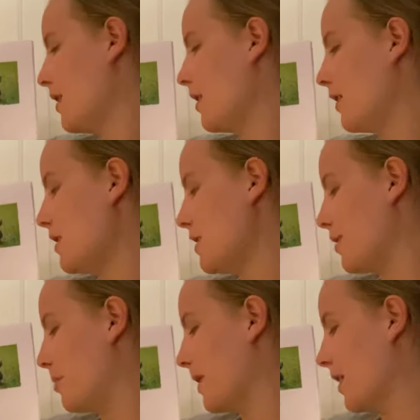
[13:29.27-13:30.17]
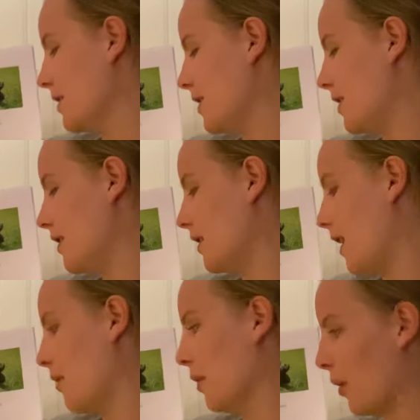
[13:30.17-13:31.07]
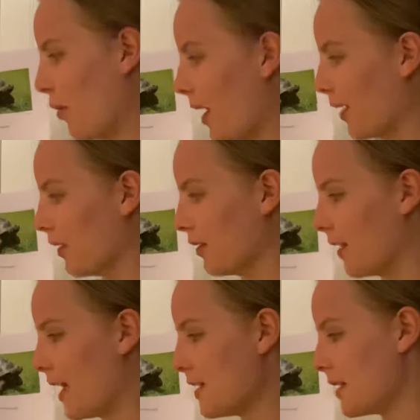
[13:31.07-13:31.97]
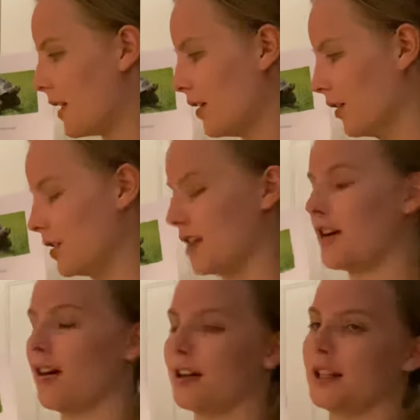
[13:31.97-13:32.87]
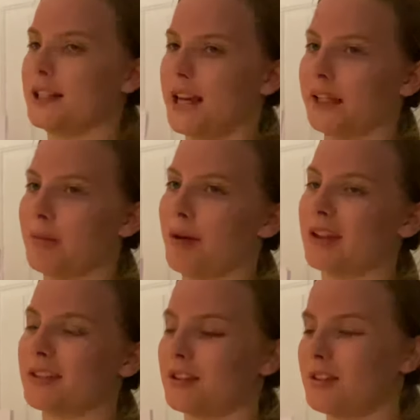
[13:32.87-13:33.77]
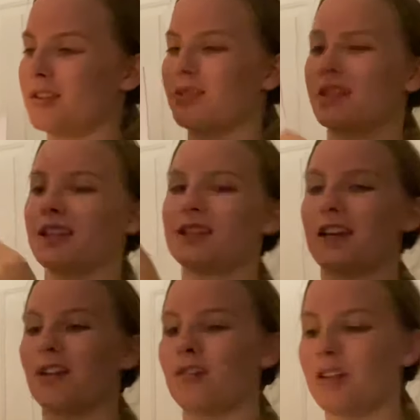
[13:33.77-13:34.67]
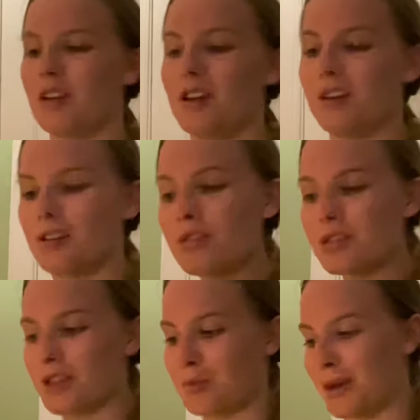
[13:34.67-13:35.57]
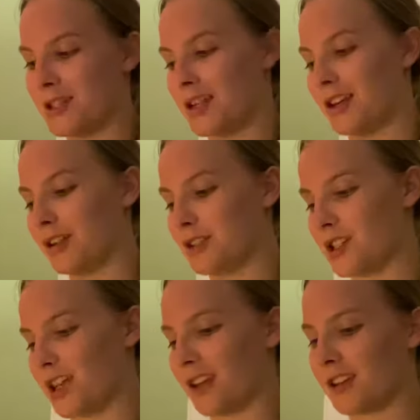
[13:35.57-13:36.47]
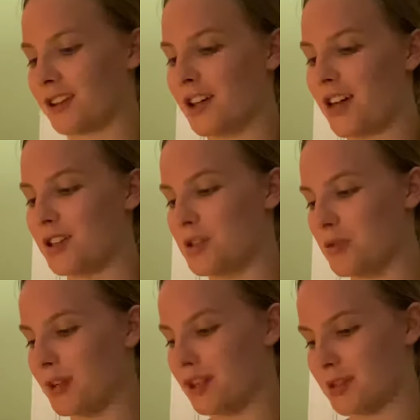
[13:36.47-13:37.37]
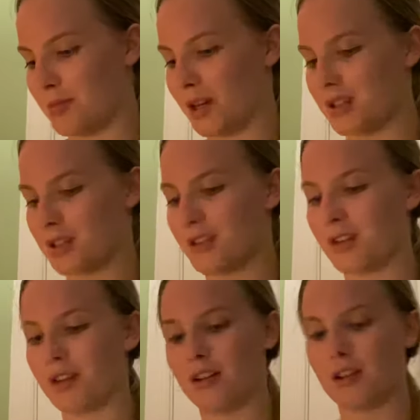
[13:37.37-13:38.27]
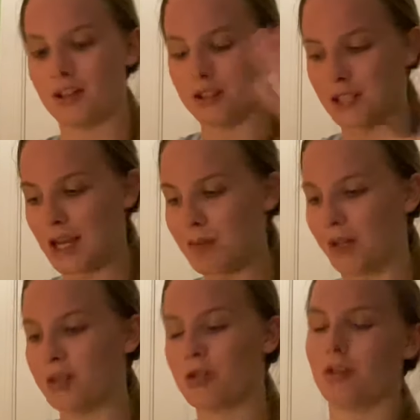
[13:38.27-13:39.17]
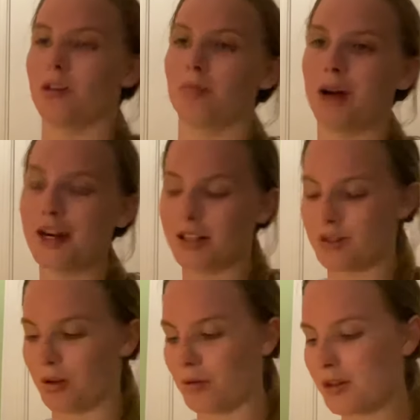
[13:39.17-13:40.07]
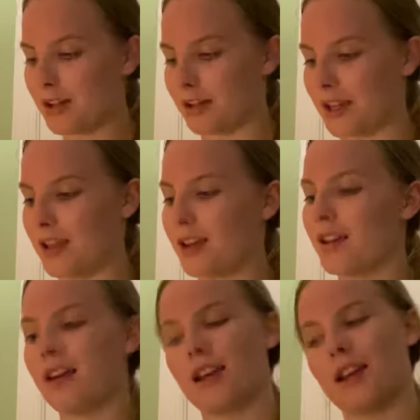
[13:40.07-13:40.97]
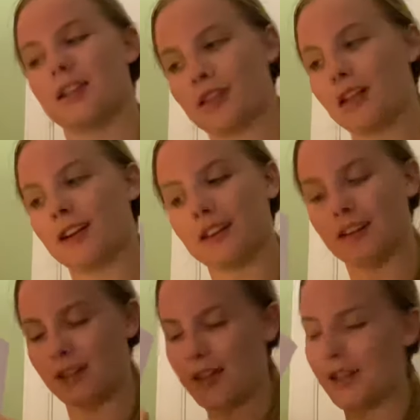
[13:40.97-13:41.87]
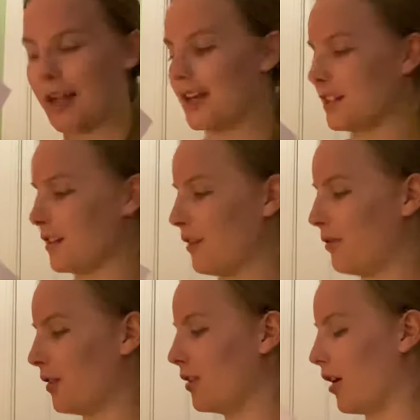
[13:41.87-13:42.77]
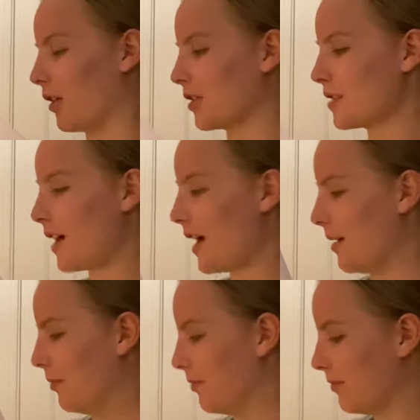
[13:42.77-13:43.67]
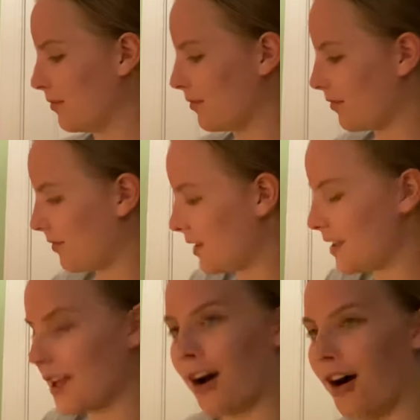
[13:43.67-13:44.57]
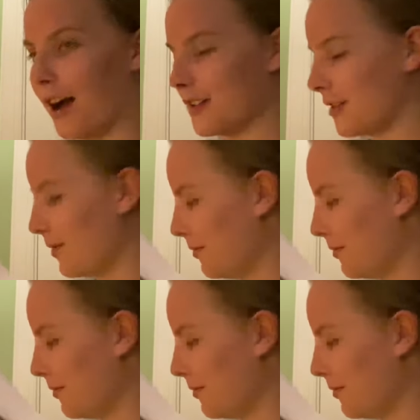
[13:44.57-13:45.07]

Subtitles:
This is because they require less energy on a daily basis. So since they don't use as much energy, they're not doing as much damage to their body so quickly. So then they get to live for a longer time. Isn't that awesome?